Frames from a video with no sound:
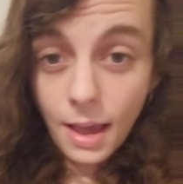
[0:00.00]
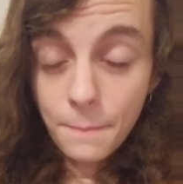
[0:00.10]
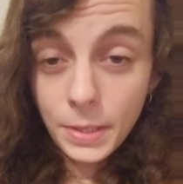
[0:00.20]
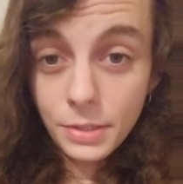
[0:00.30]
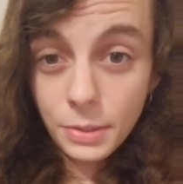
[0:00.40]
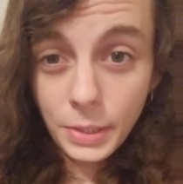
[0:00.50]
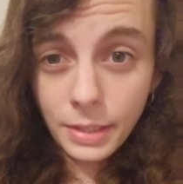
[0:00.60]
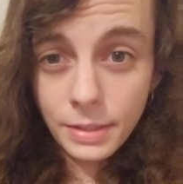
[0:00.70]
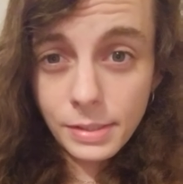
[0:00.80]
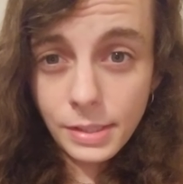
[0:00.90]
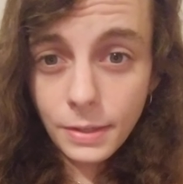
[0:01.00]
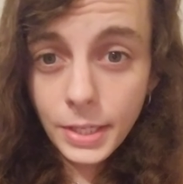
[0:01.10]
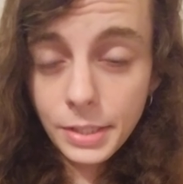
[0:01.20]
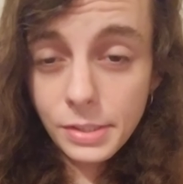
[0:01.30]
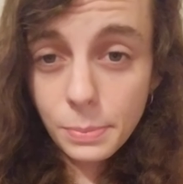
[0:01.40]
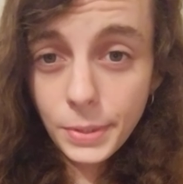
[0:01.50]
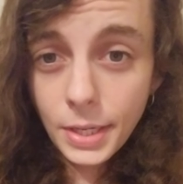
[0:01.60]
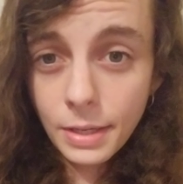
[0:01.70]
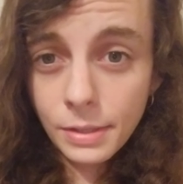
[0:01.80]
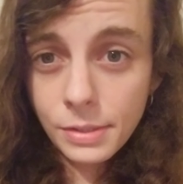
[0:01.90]
I've been doing this series
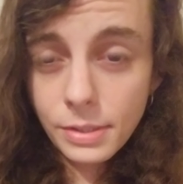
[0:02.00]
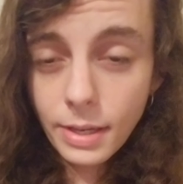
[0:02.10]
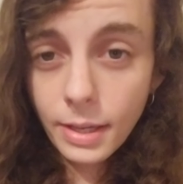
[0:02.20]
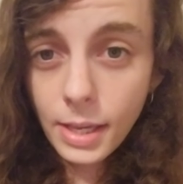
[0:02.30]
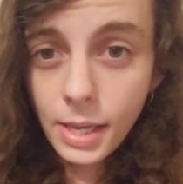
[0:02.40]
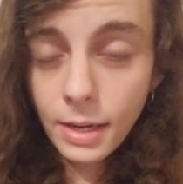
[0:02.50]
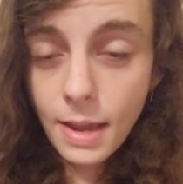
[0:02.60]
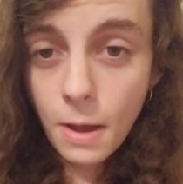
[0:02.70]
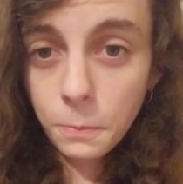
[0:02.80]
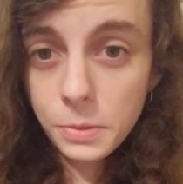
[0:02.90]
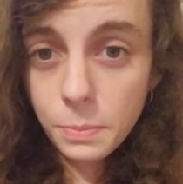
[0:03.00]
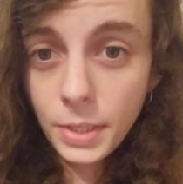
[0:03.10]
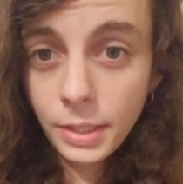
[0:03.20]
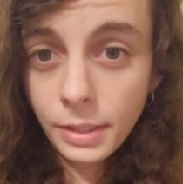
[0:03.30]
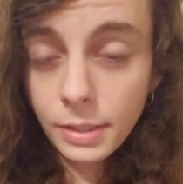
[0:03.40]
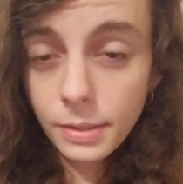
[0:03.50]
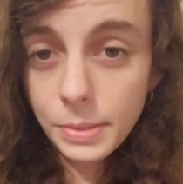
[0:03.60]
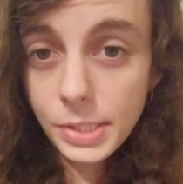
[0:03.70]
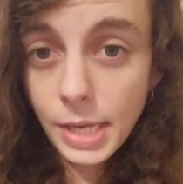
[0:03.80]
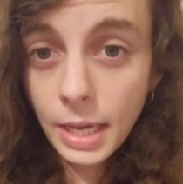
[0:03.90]
because it helped me
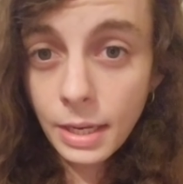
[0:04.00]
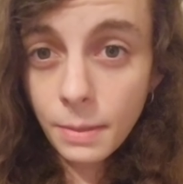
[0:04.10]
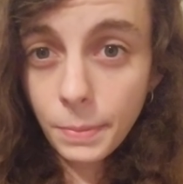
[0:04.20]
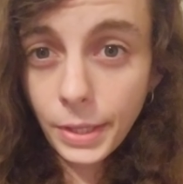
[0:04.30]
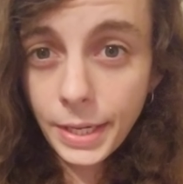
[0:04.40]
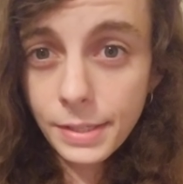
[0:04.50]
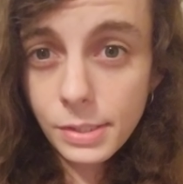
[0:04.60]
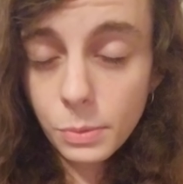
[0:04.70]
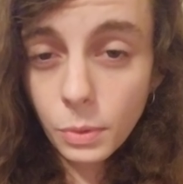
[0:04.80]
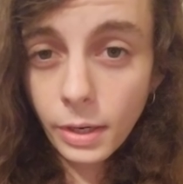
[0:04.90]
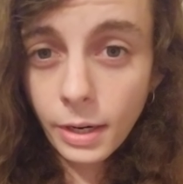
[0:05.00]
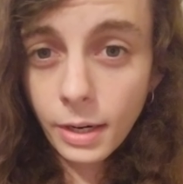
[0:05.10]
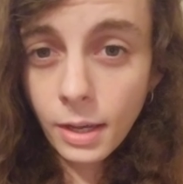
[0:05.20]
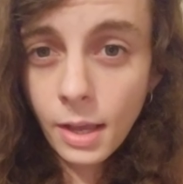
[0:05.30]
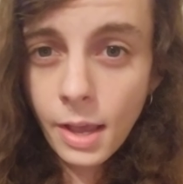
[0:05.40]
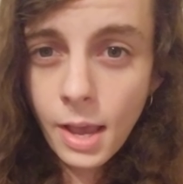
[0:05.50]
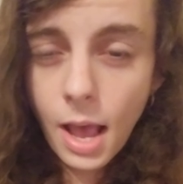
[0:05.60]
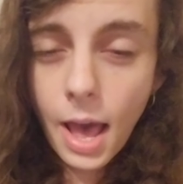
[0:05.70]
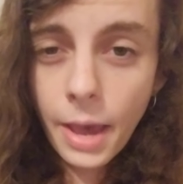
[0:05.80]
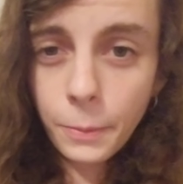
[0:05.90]
stay in a place where
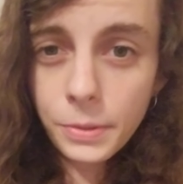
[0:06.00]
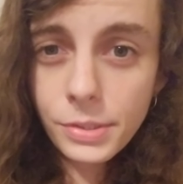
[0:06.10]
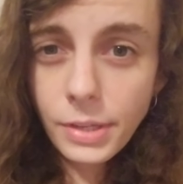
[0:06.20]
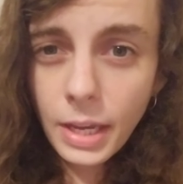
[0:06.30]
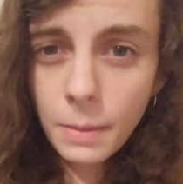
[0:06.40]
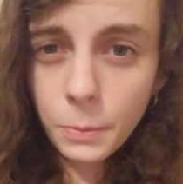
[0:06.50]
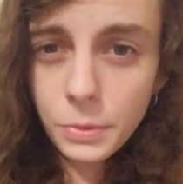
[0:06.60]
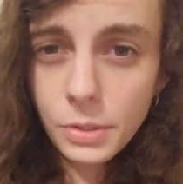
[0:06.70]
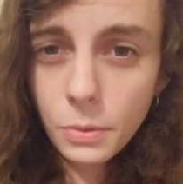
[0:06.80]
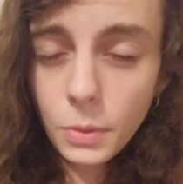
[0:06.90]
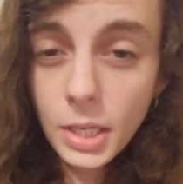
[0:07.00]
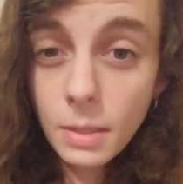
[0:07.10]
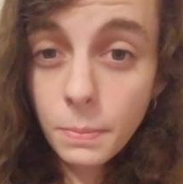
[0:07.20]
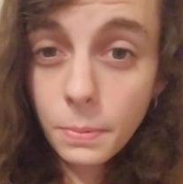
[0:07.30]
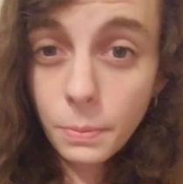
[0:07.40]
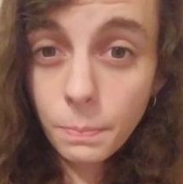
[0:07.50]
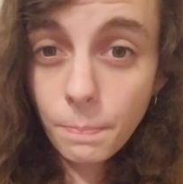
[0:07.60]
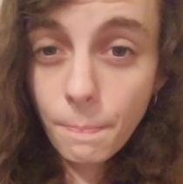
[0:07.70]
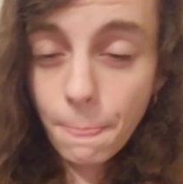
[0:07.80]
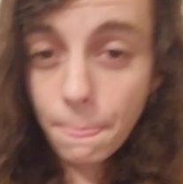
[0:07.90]
I was able to keep
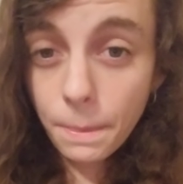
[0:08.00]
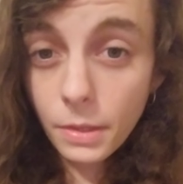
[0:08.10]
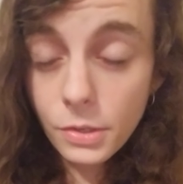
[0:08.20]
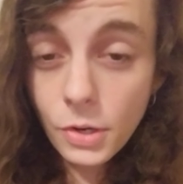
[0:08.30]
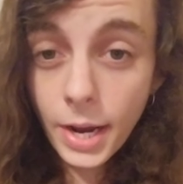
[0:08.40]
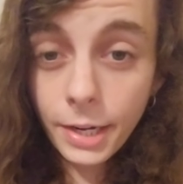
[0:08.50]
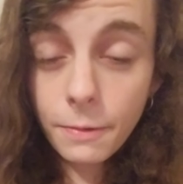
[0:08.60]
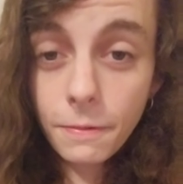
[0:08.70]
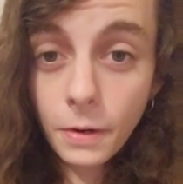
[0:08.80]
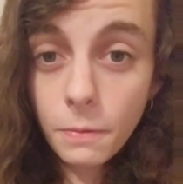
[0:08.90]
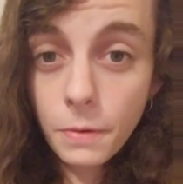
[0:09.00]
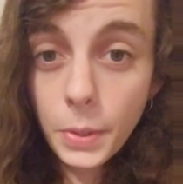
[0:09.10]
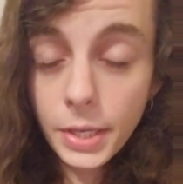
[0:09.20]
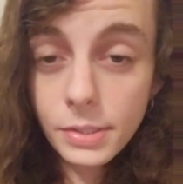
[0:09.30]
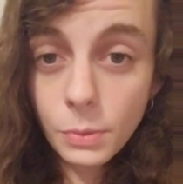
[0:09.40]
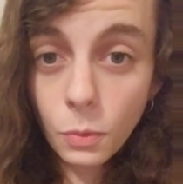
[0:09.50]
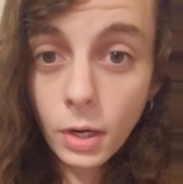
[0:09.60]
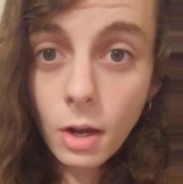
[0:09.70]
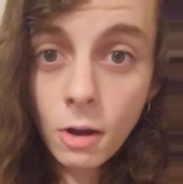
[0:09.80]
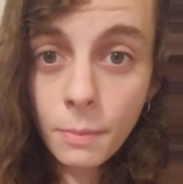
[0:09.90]
trying to focus and
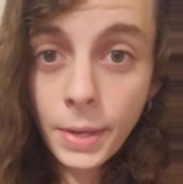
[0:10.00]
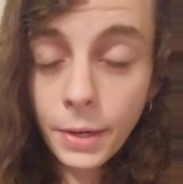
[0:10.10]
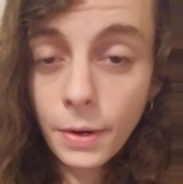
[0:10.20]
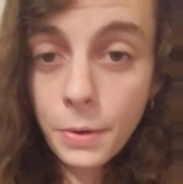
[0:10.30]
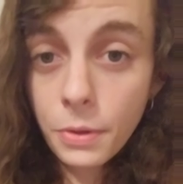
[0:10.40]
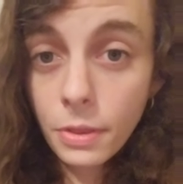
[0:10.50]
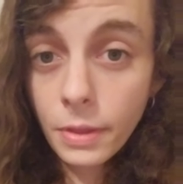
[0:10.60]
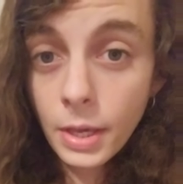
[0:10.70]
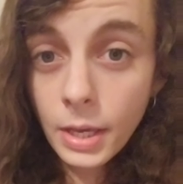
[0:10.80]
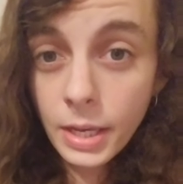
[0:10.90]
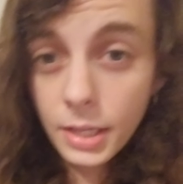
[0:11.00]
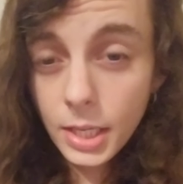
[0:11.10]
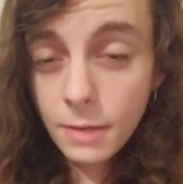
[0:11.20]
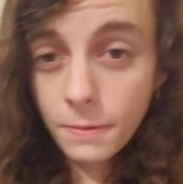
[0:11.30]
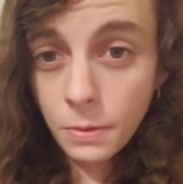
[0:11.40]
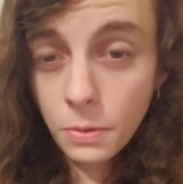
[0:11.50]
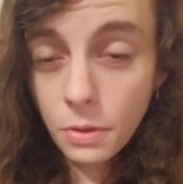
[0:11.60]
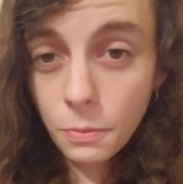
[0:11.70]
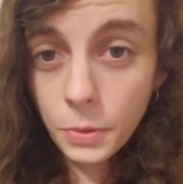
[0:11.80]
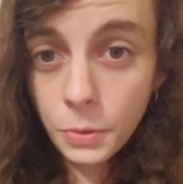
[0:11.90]
work on my growth even
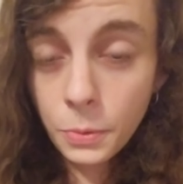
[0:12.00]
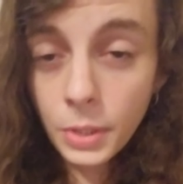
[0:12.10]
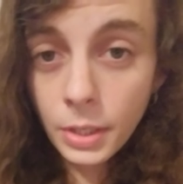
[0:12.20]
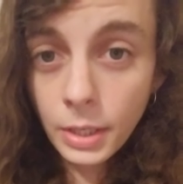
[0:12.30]
through